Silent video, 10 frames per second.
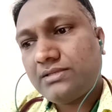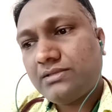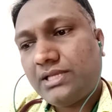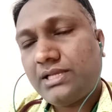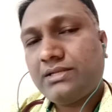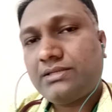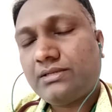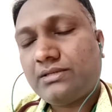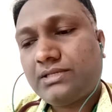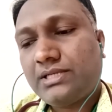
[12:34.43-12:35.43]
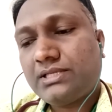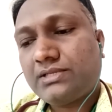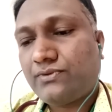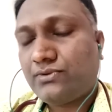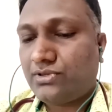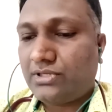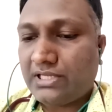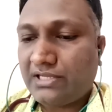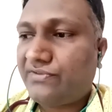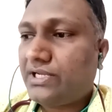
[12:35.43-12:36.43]
they can take this flu shot
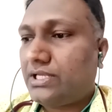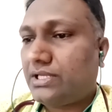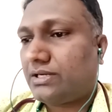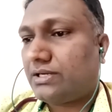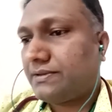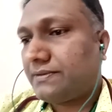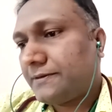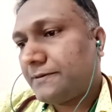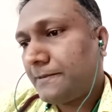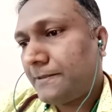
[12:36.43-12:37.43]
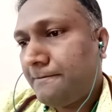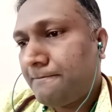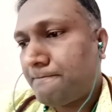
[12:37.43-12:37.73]
every yearly. Okay,